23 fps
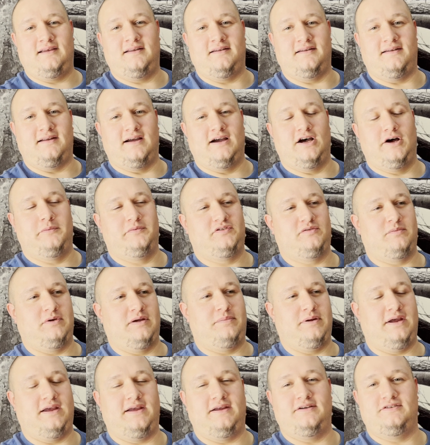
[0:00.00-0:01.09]
and it helps my
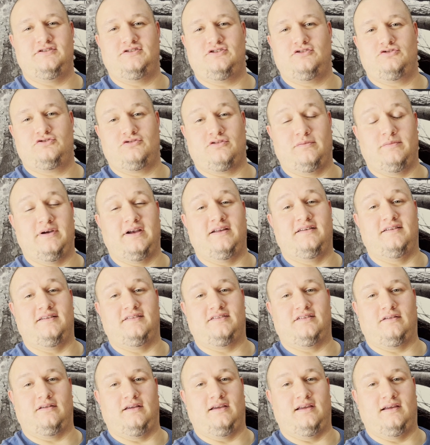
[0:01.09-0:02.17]
page
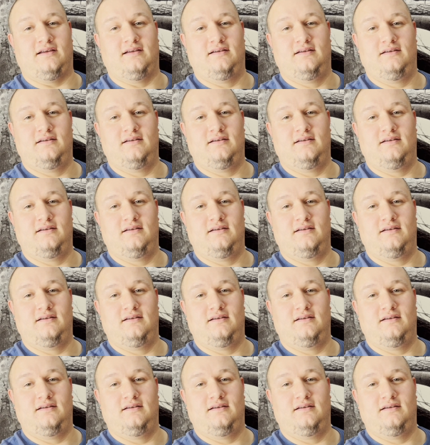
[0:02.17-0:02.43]
tremendously.